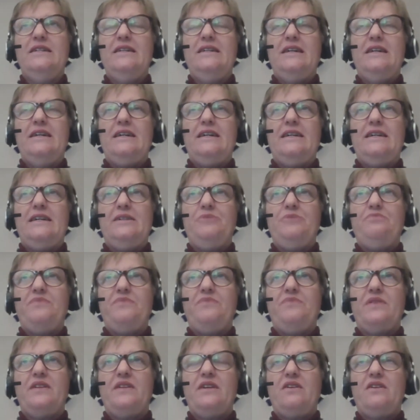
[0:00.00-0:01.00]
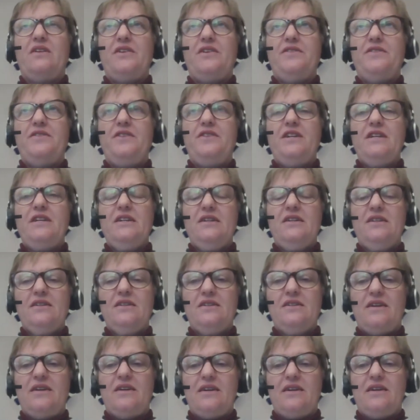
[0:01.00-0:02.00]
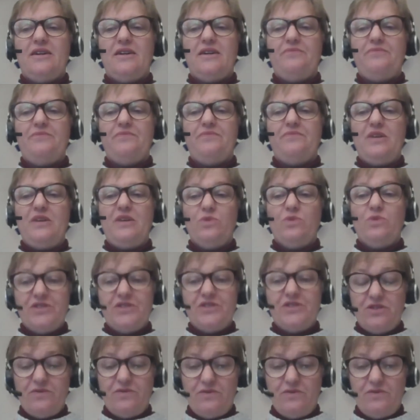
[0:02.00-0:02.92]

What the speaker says: I think it was